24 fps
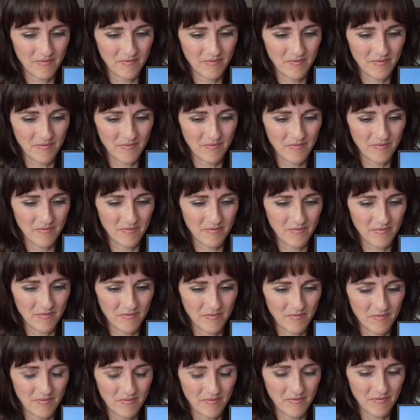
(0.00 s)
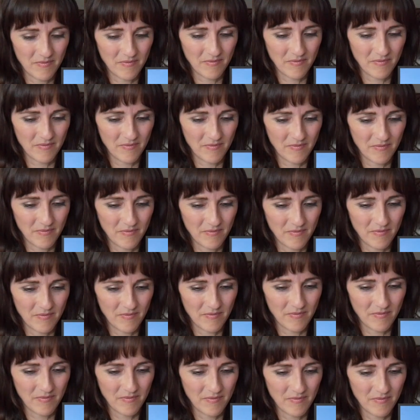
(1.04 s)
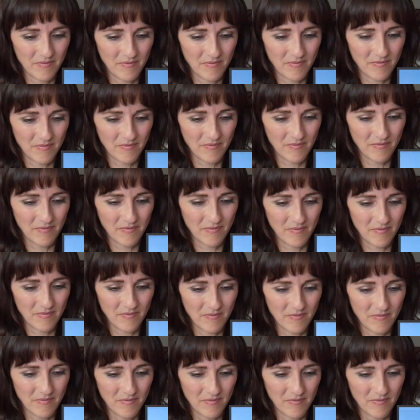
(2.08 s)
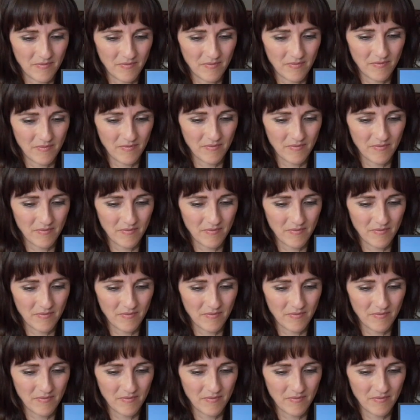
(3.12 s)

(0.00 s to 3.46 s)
[no speech]